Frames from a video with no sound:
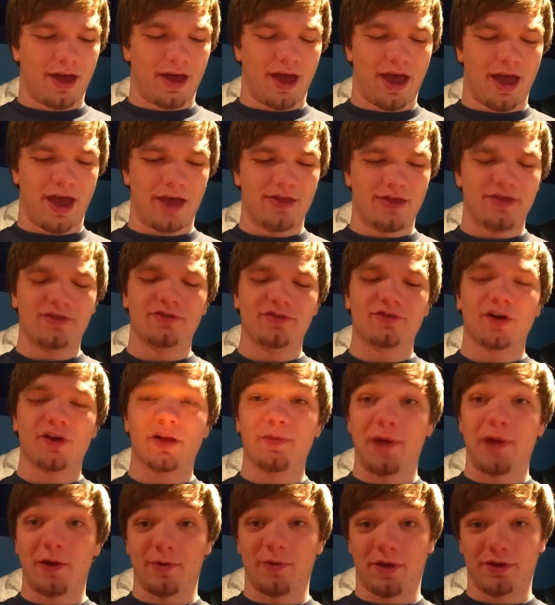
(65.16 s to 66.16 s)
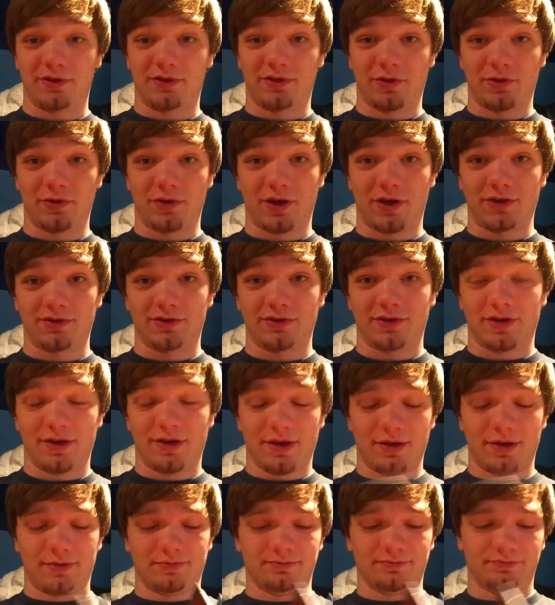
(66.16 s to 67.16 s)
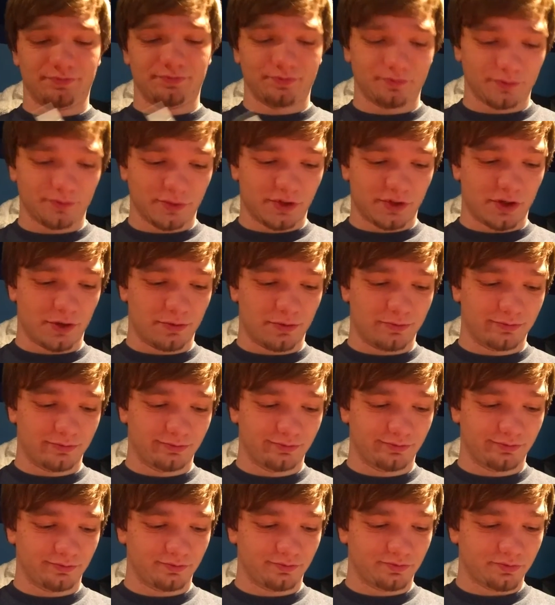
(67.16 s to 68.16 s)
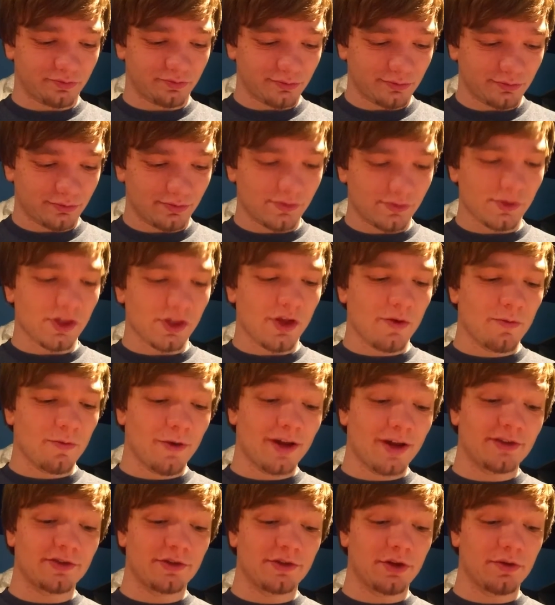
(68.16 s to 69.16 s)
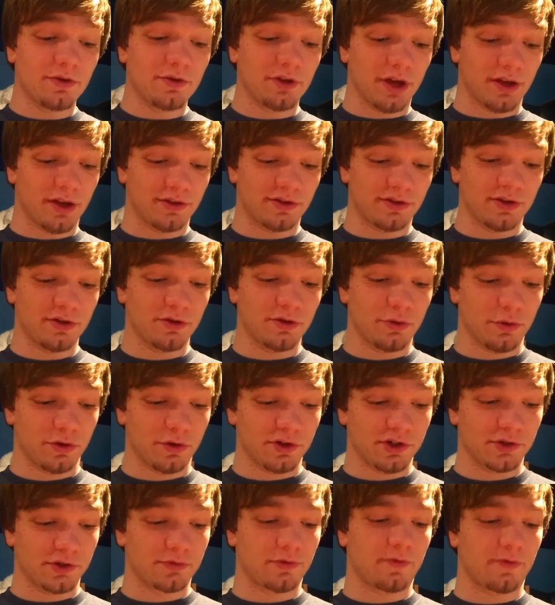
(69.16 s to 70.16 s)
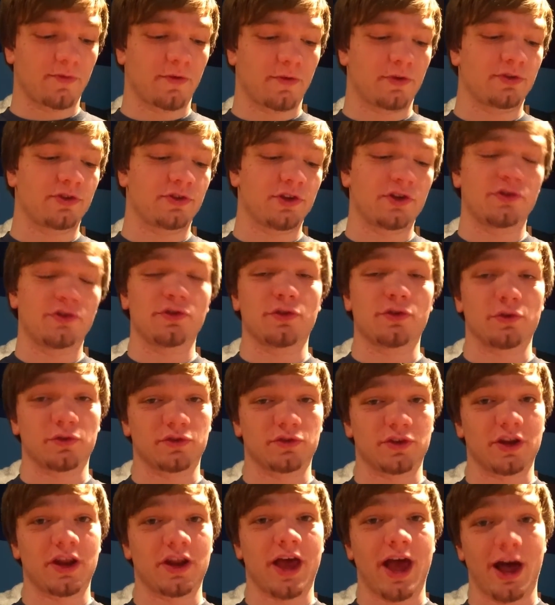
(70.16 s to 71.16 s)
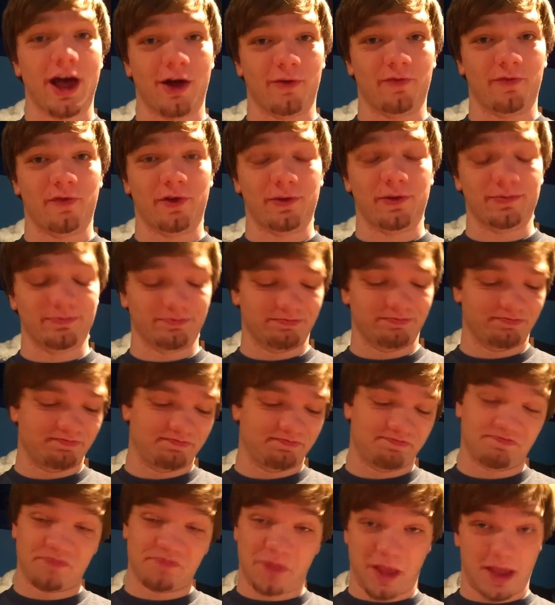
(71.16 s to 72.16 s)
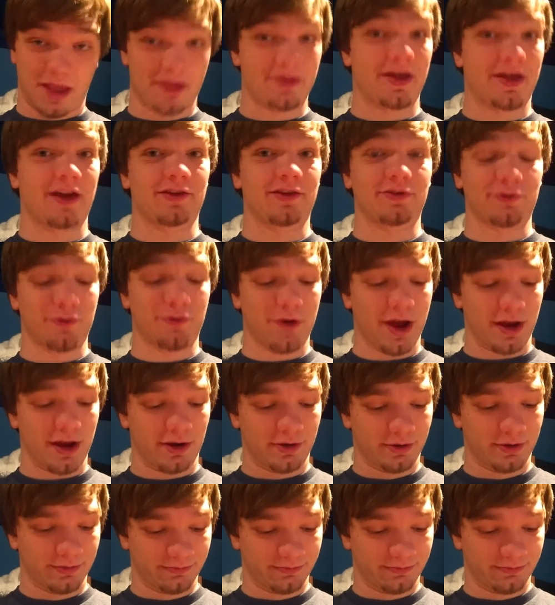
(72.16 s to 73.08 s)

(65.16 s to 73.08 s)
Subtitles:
And this is all about redstone dust. So, redstone dust and torches were first introduced in alpha. That is correct.